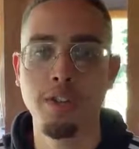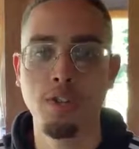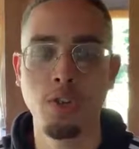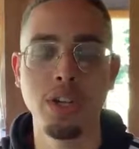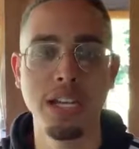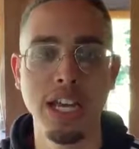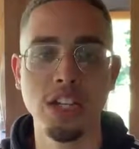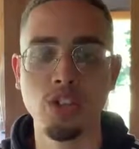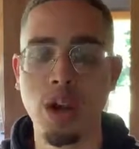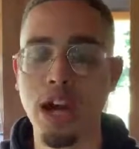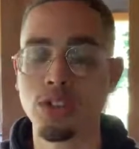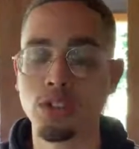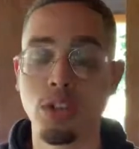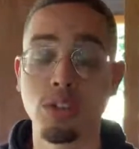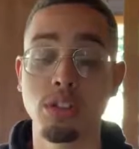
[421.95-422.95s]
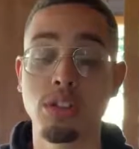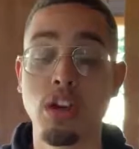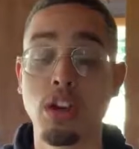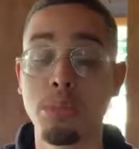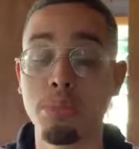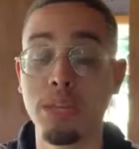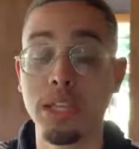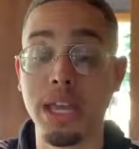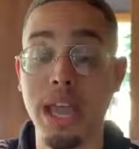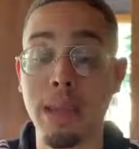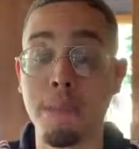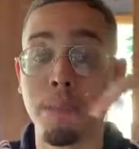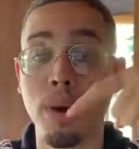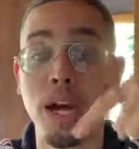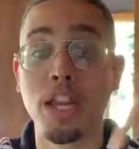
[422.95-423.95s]
free day trial. So there's going to be
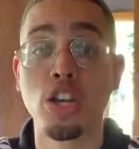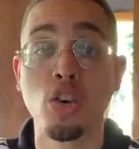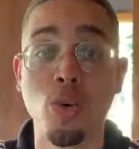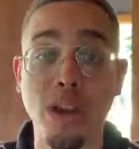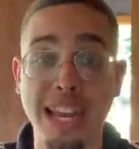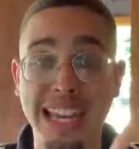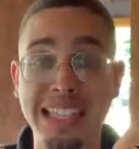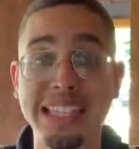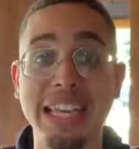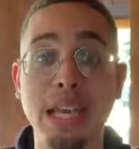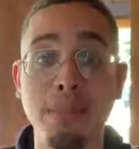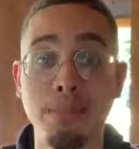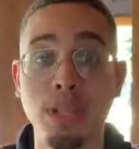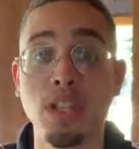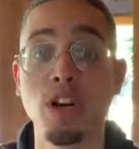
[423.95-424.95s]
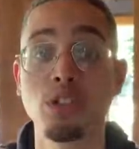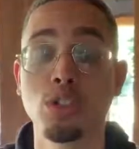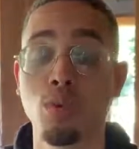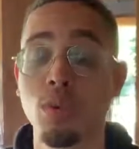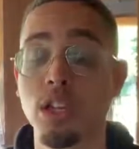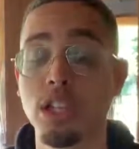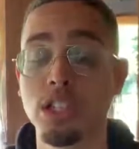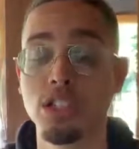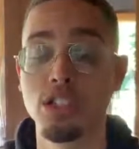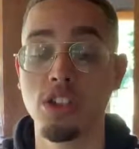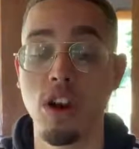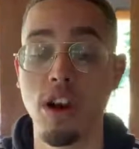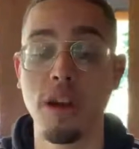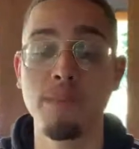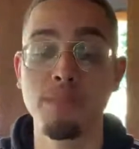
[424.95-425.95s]
a button or a link below to where you can
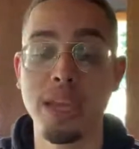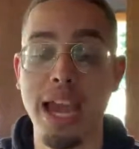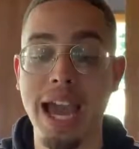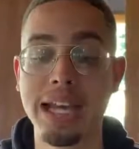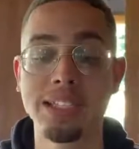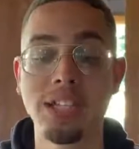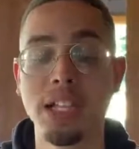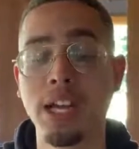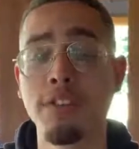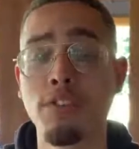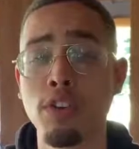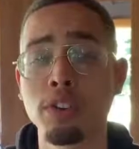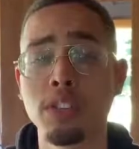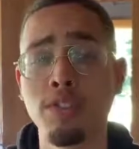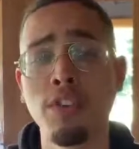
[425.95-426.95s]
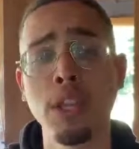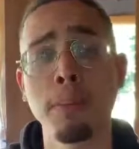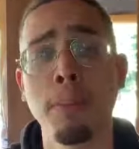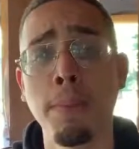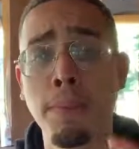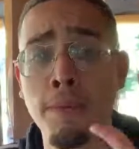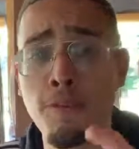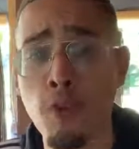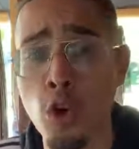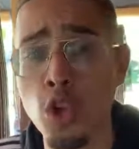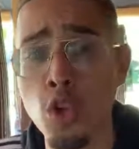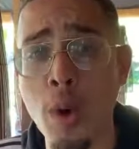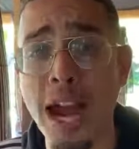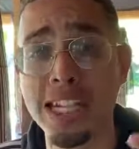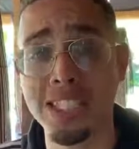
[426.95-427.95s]
start as a ClickFunnels affiliate. But before
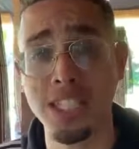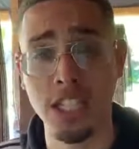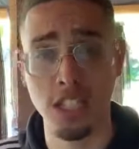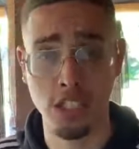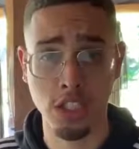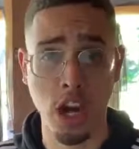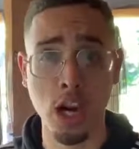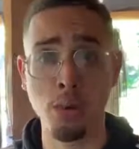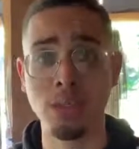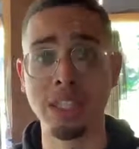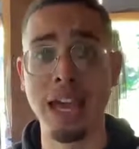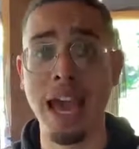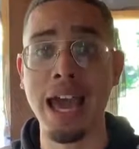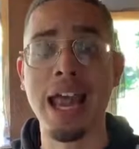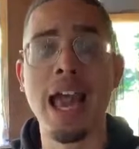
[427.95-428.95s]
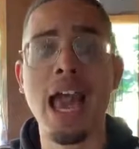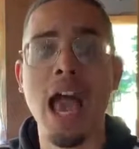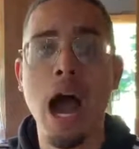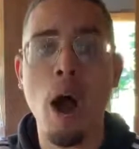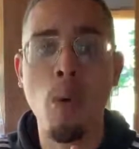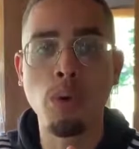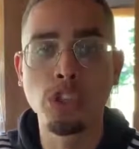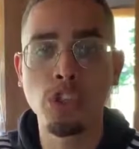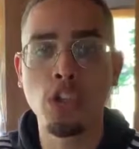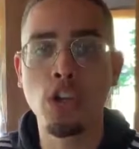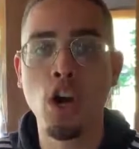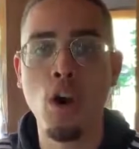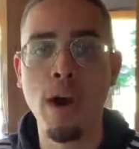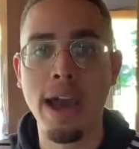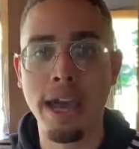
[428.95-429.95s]
you actually get started with that, I want you to
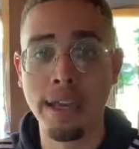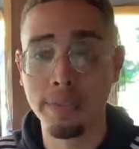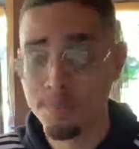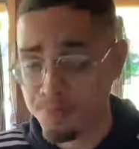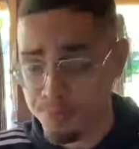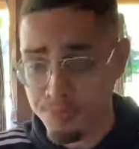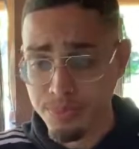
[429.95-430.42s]
go ahead